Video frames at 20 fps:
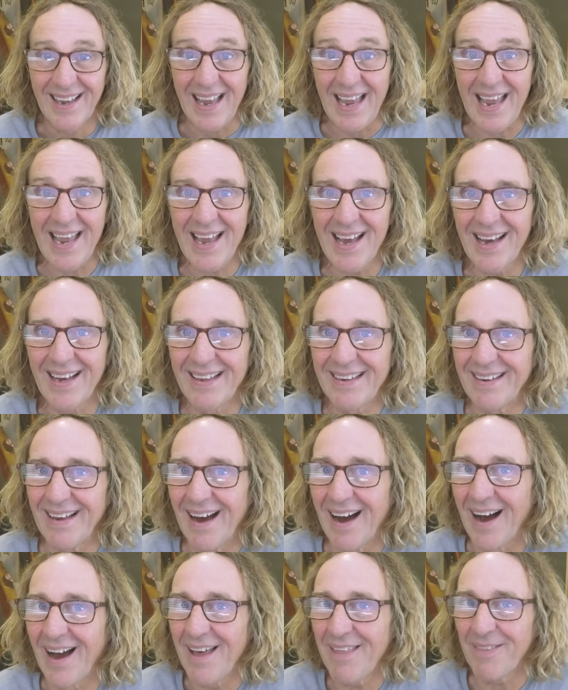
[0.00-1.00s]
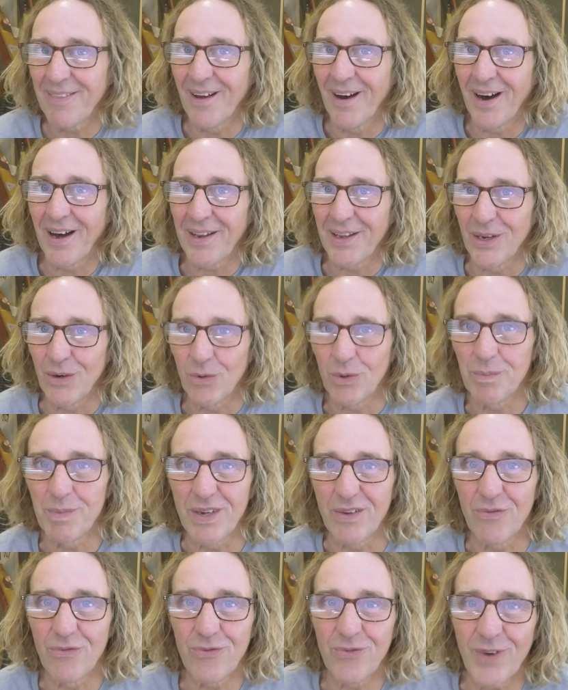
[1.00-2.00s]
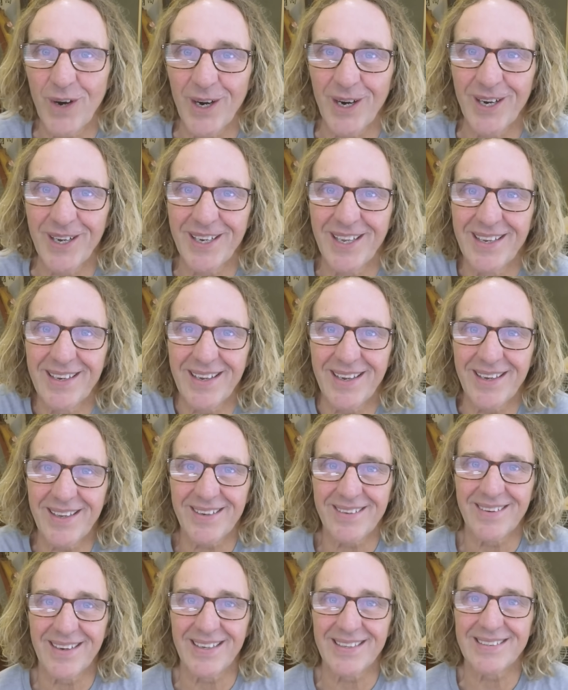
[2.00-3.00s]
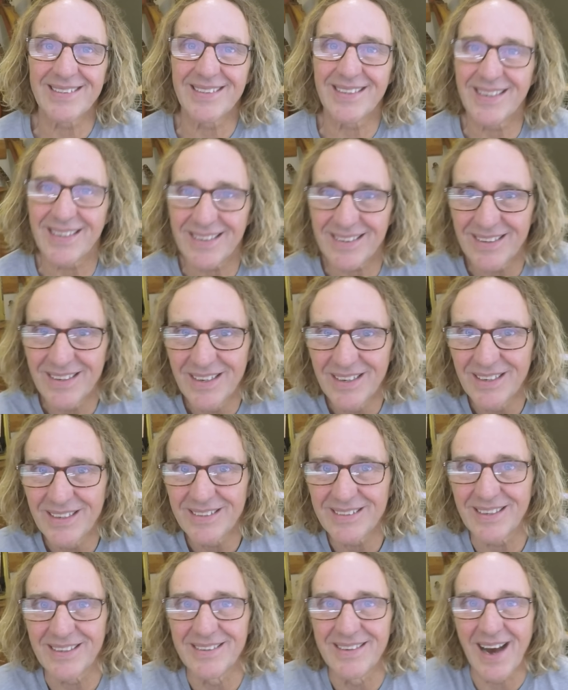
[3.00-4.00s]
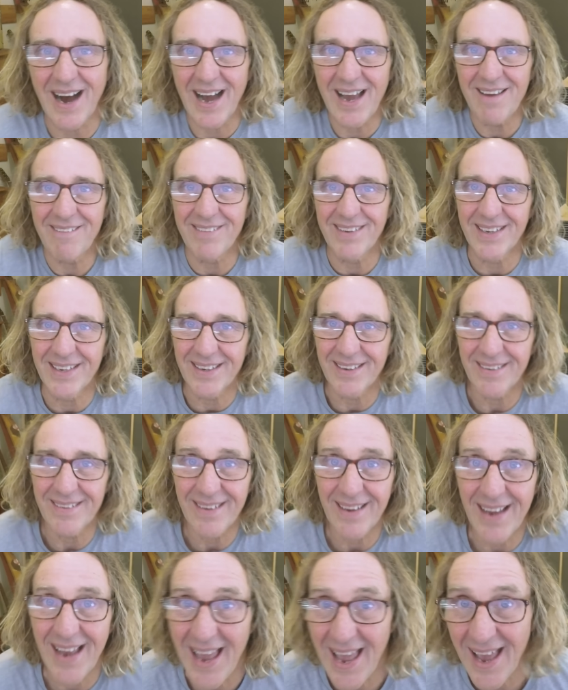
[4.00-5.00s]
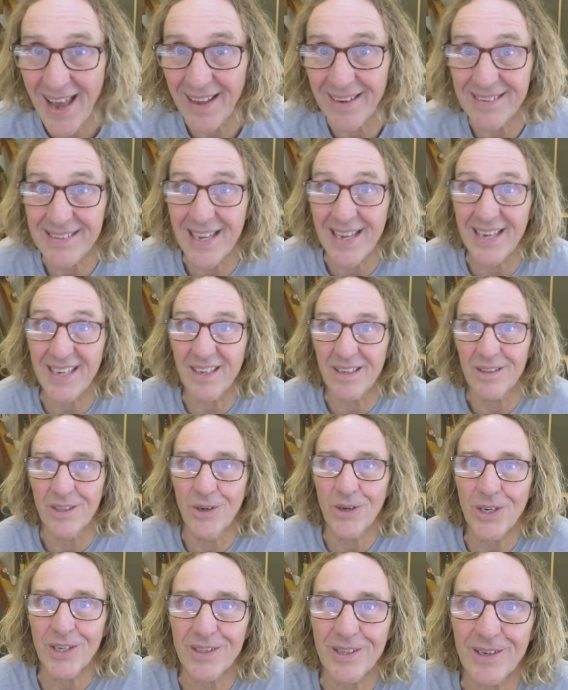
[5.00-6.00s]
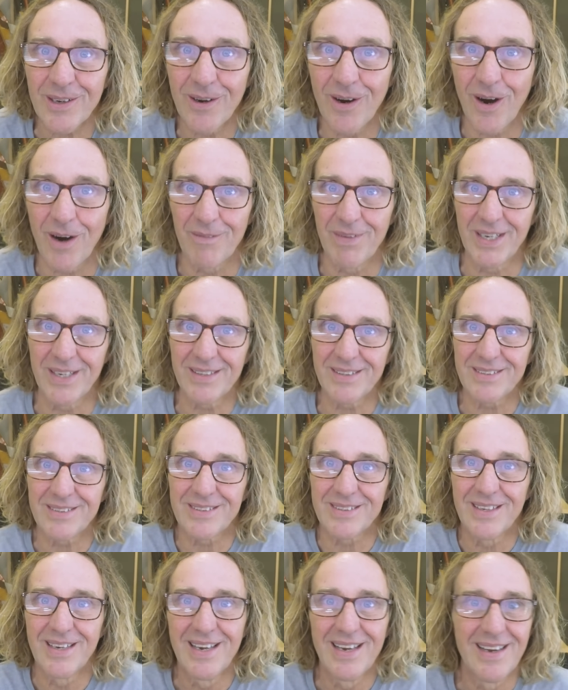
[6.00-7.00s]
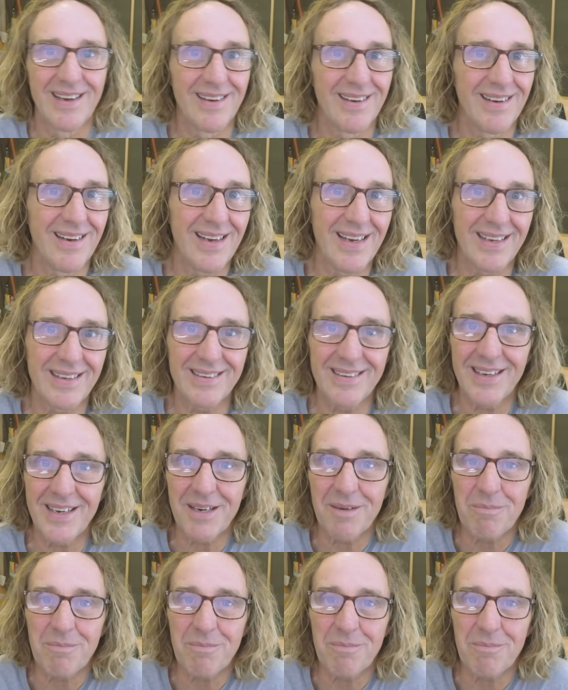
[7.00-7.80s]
And I thought it would be fun and interesting to dive in and take a look at the comments and